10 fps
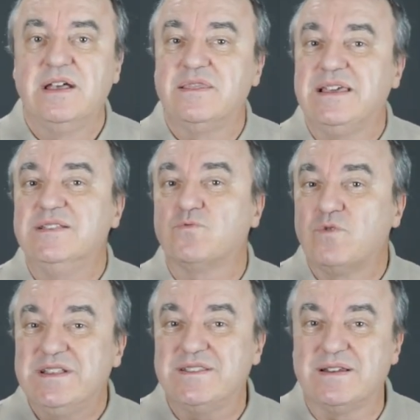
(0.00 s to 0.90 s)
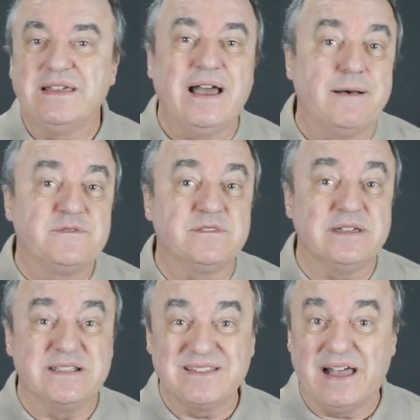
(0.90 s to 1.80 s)
these recently
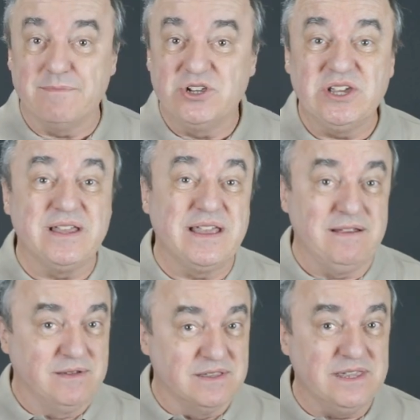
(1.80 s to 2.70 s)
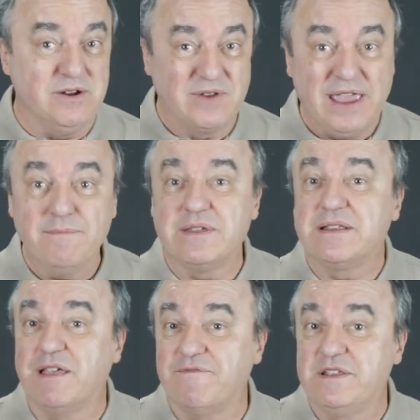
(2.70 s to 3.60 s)
obsolete slot machine casino gambling
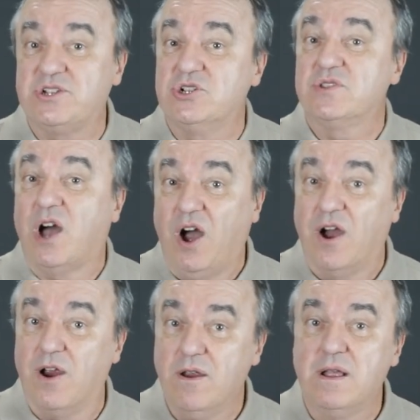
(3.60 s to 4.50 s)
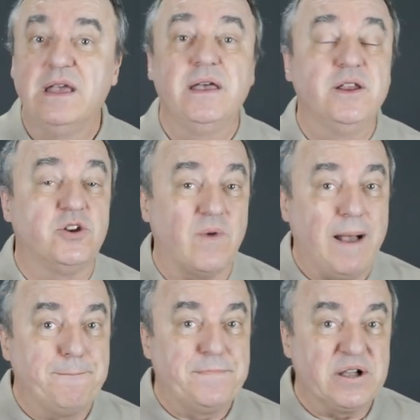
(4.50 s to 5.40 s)
definitions are
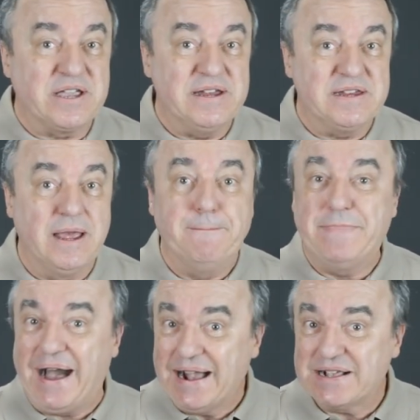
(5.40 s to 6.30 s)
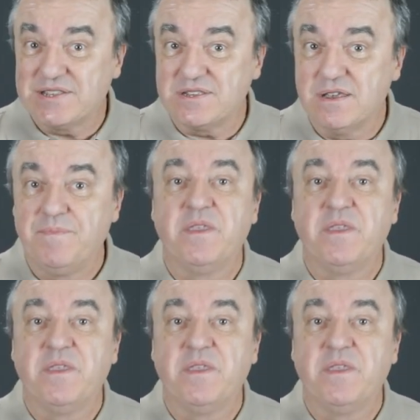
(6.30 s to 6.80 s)
drop bucket box.